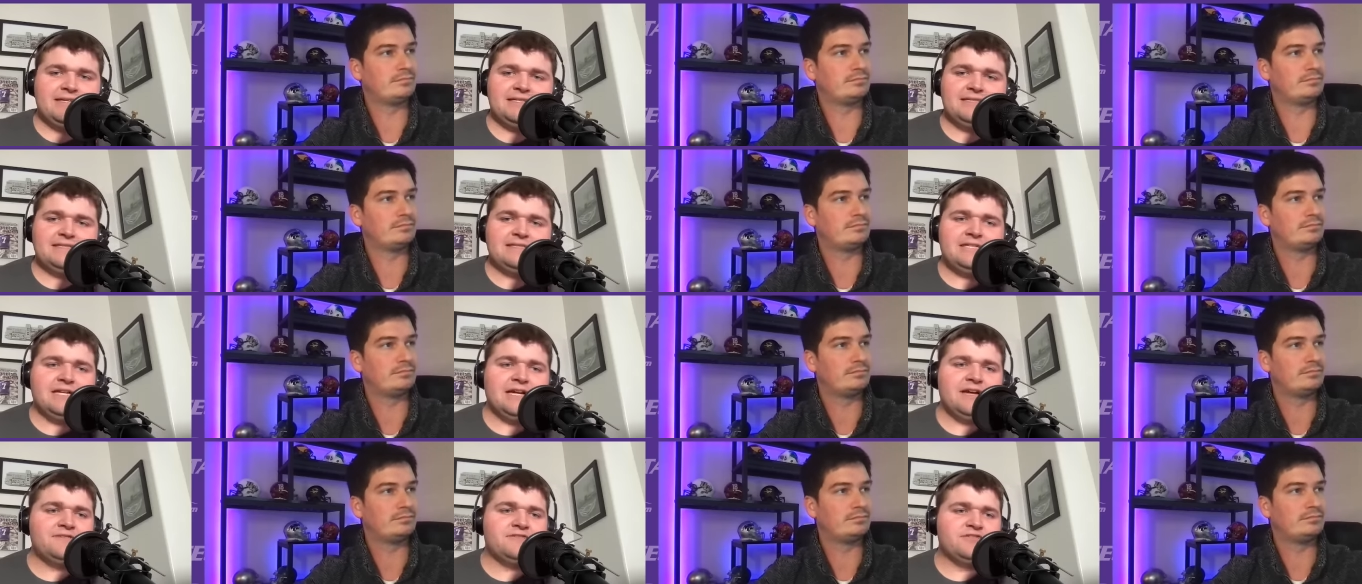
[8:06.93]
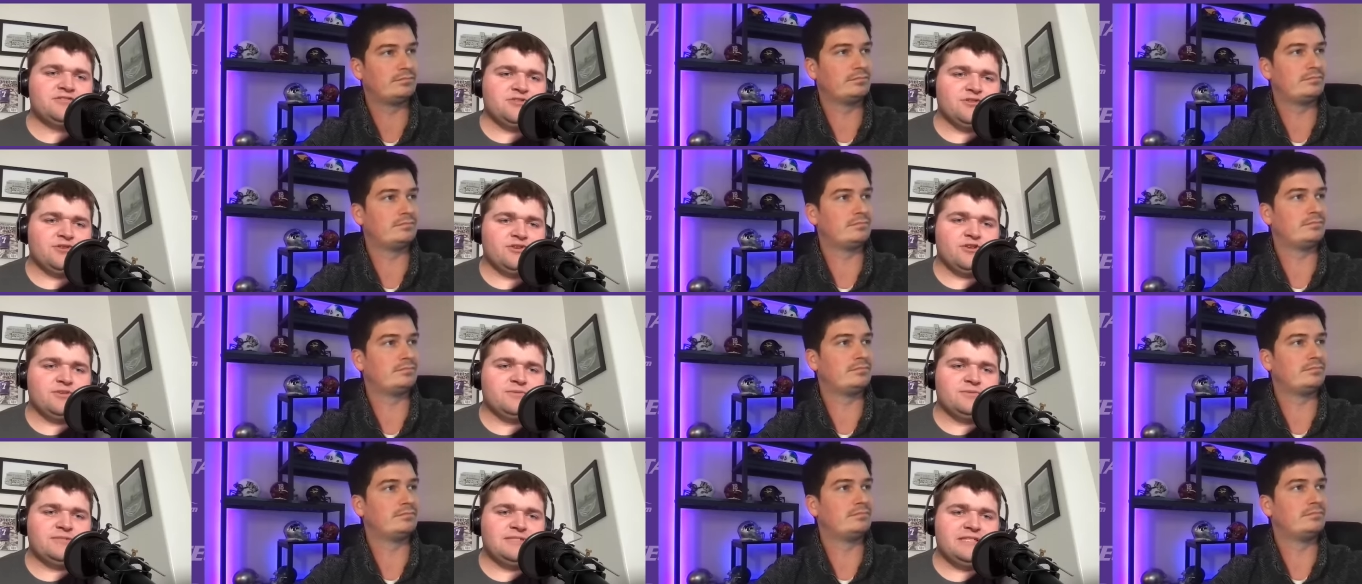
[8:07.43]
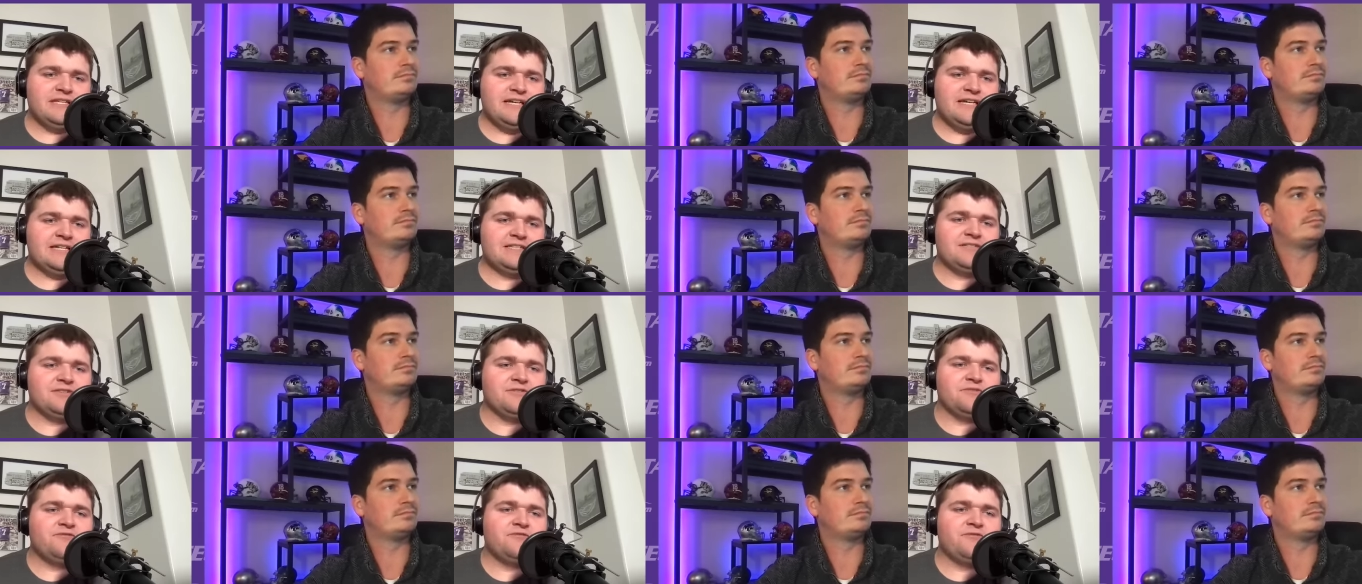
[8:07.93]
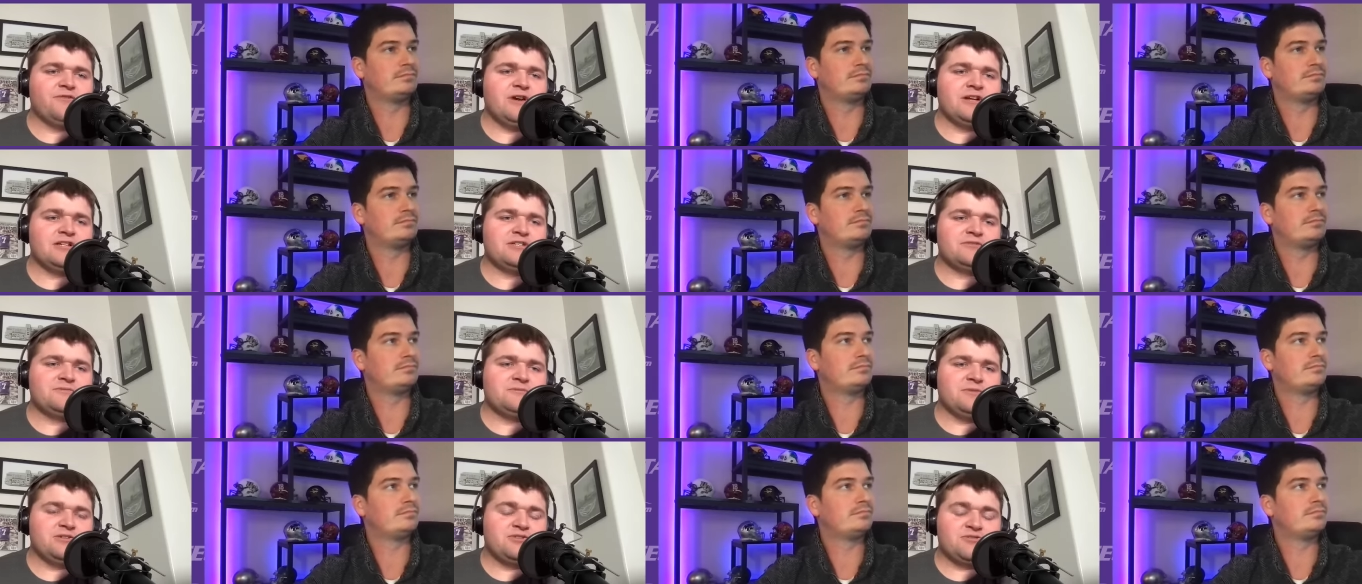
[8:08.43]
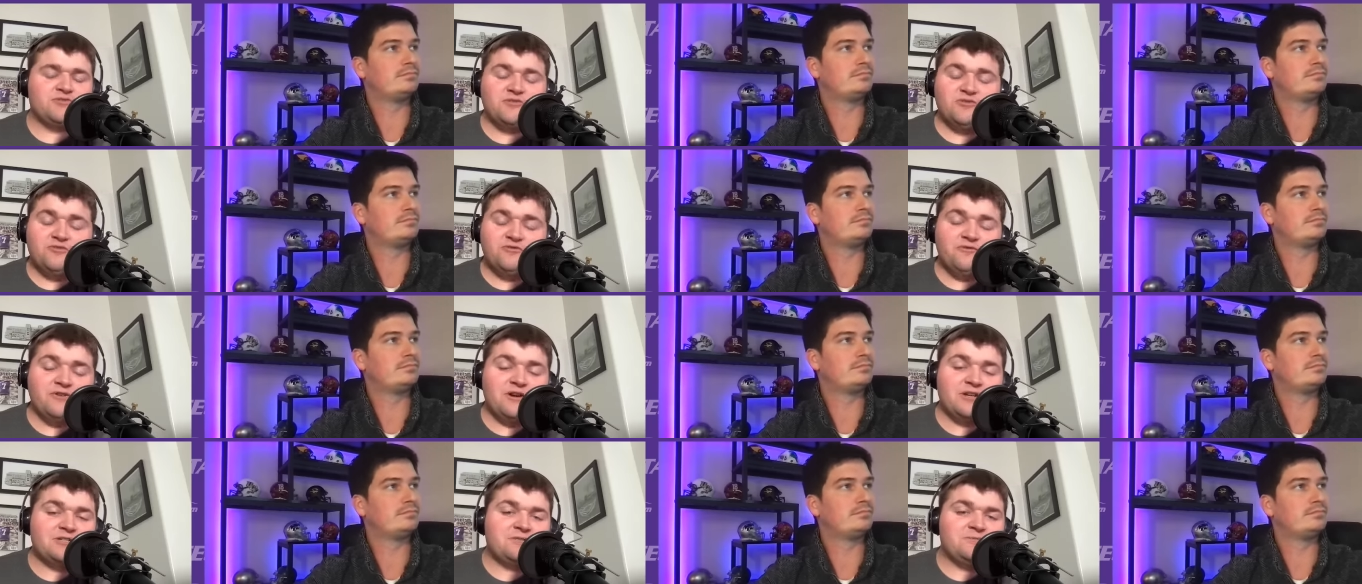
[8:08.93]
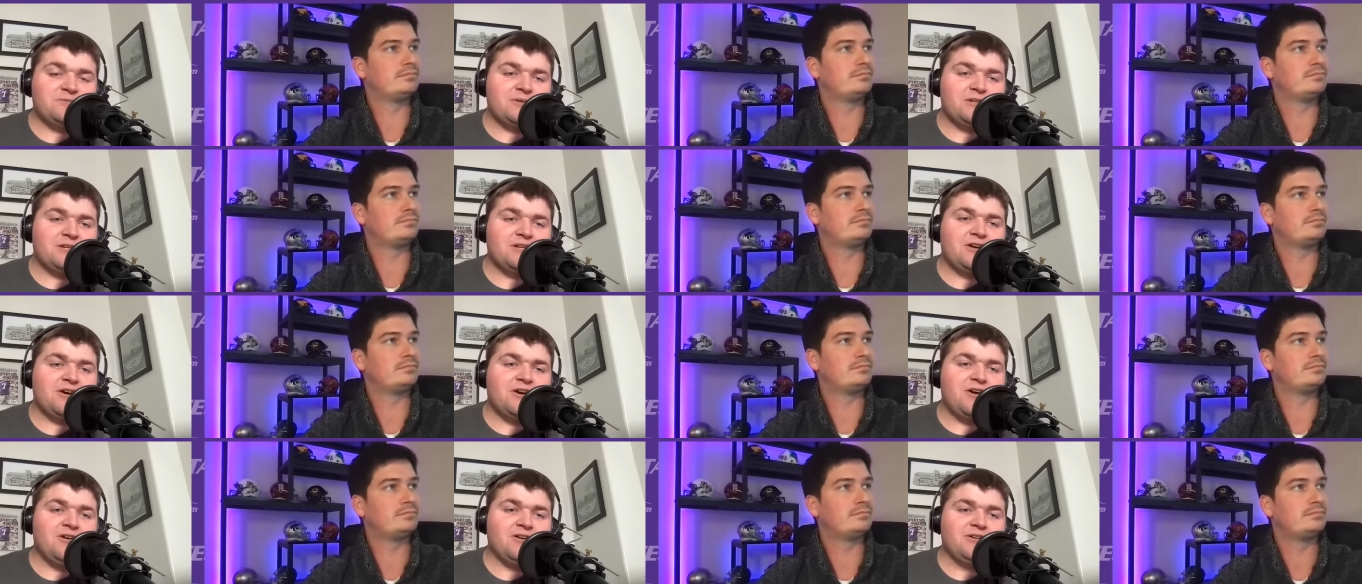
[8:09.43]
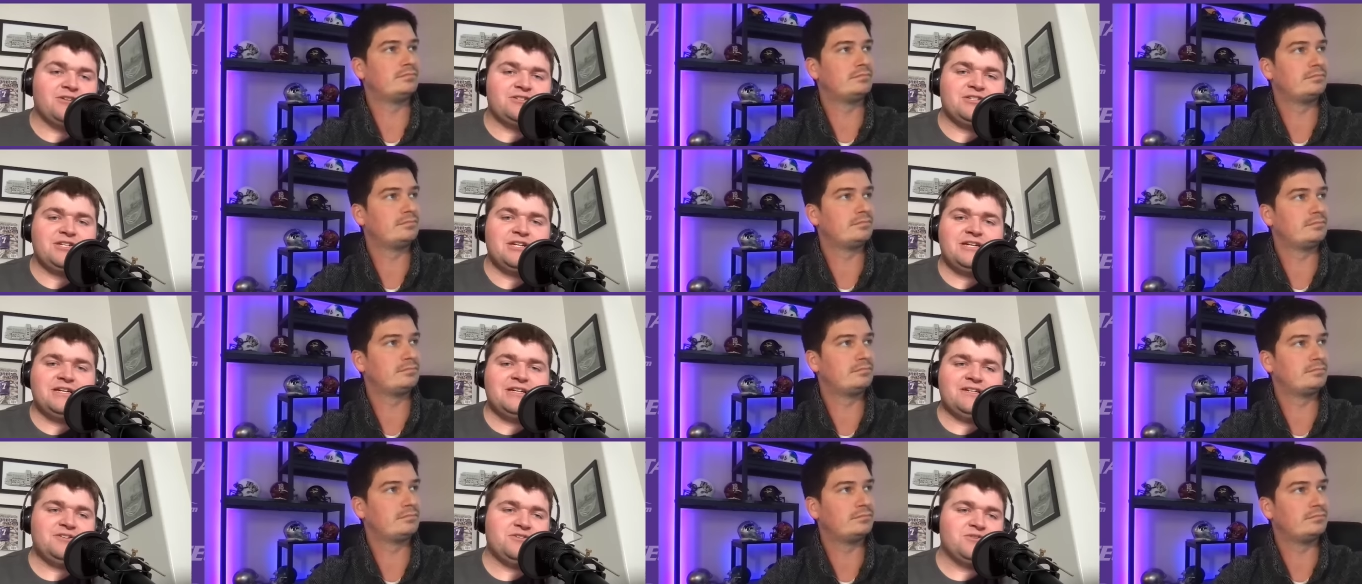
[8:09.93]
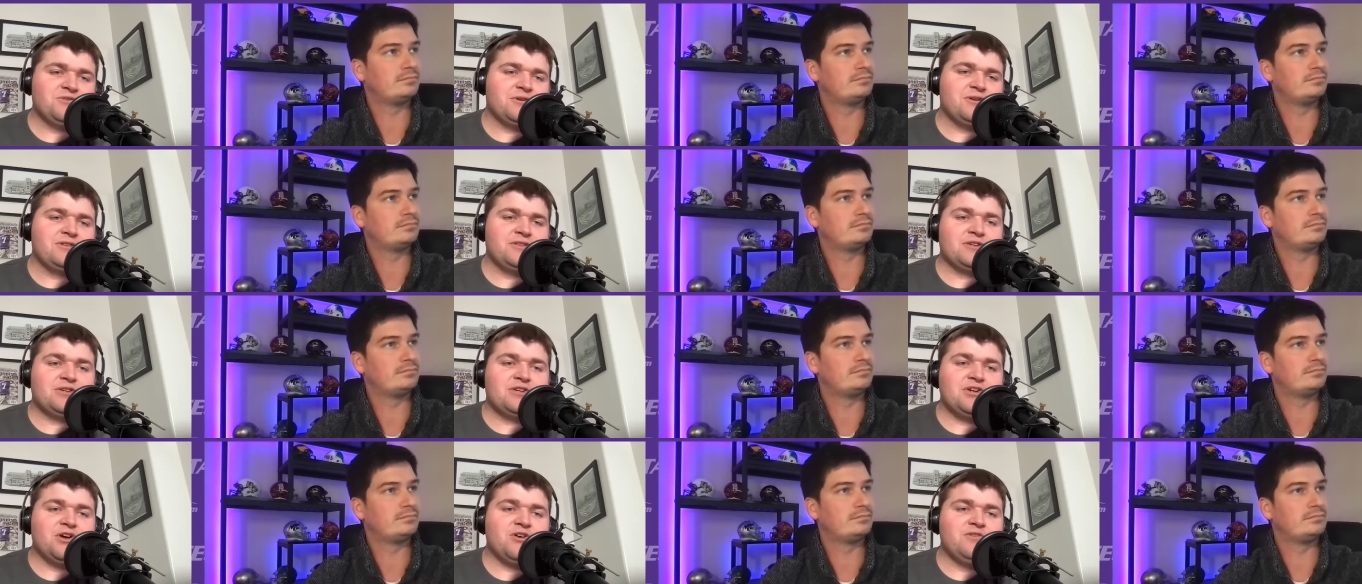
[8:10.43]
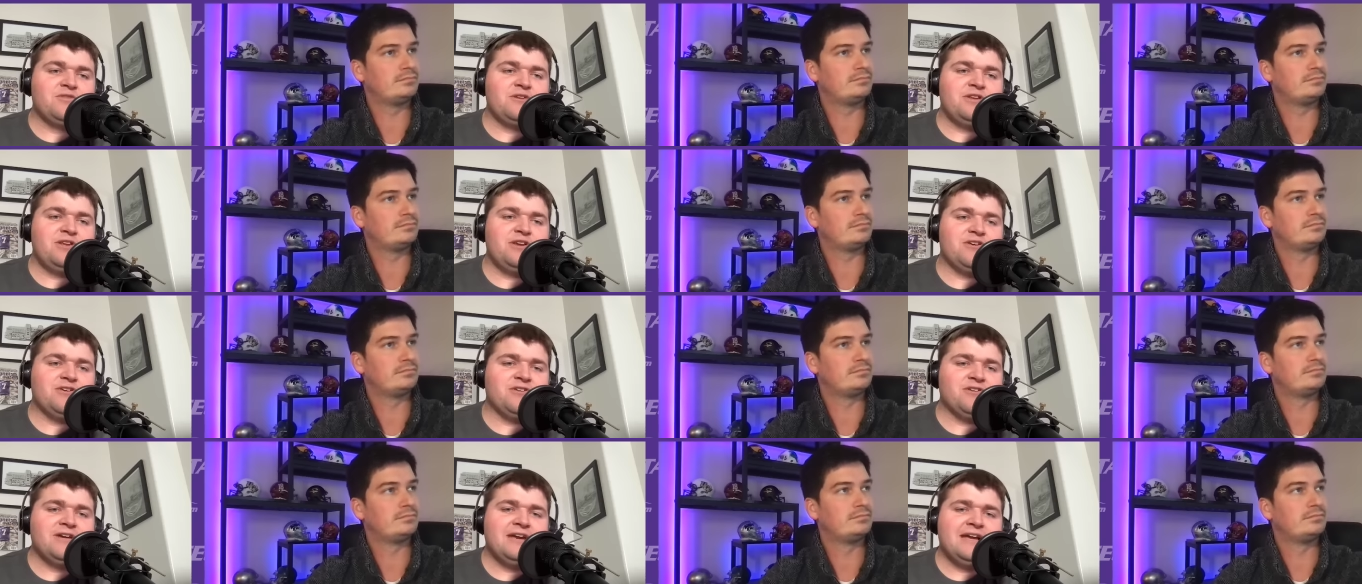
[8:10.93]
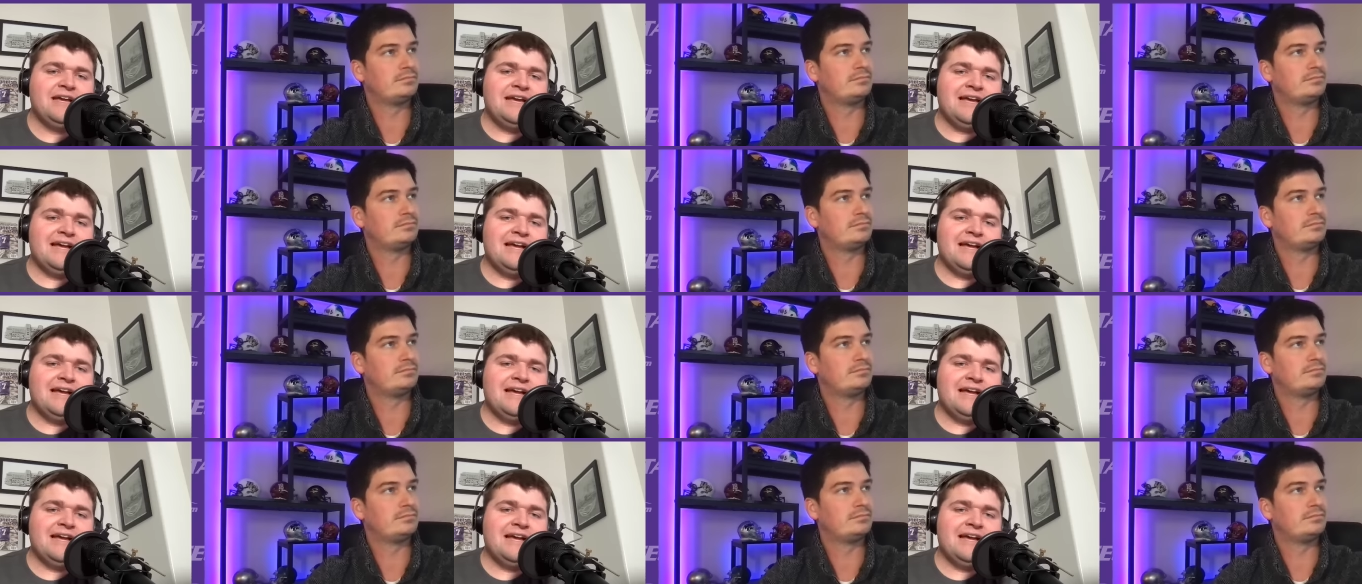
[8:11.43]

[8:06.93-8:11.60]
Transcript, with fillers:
Speaker 1: tough circumstance, a true freshman in college during the COVID year,